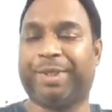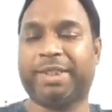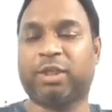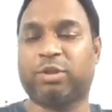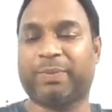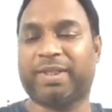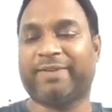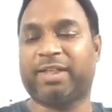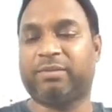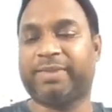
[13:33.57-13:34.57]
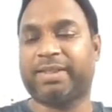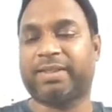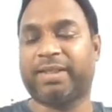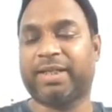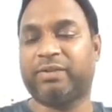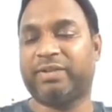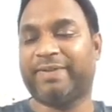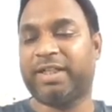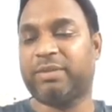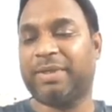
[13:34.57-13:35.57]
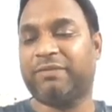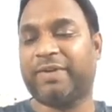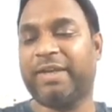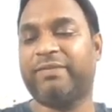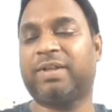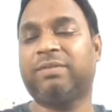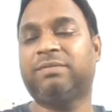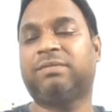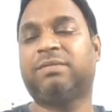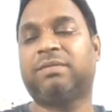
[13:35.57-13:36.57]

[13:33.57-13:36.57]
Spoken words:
it cannot be divided by 3. Can you divide it by 5 now?